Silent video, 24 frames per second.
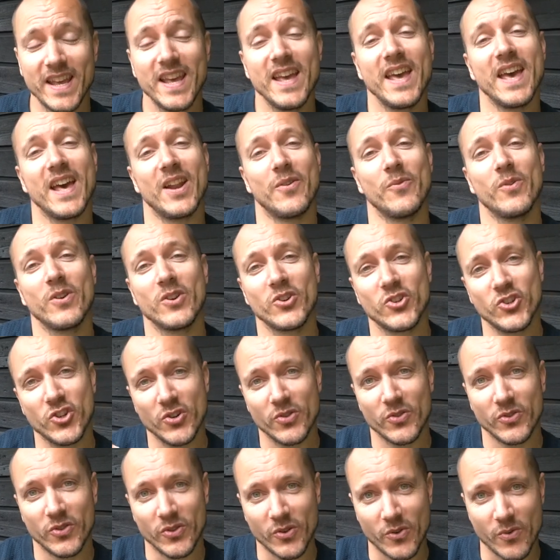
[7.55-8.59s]
and I want to show
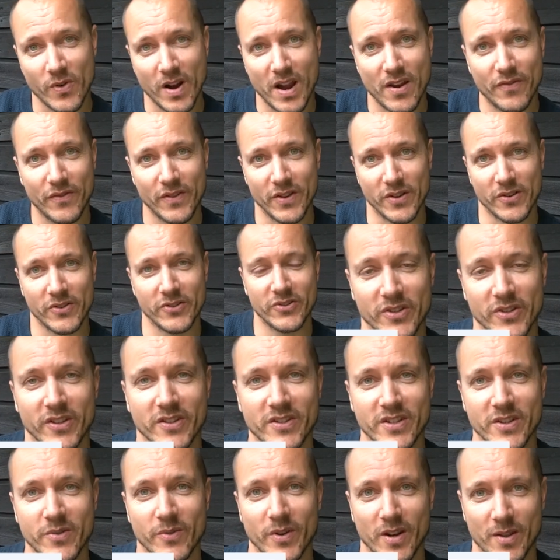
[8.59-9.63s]
you the graph here you can
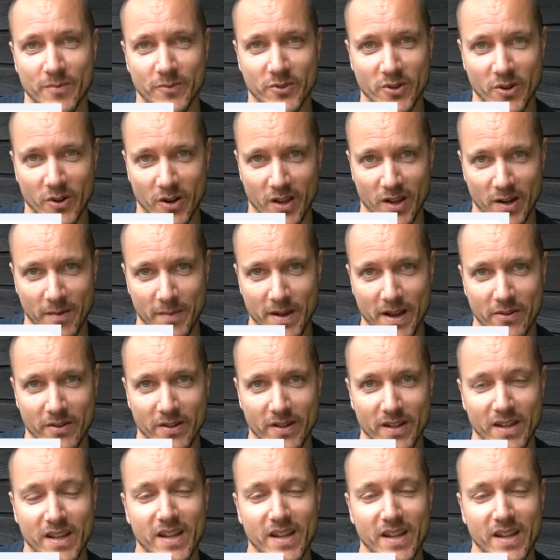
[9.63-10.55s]
see what I'm talking about.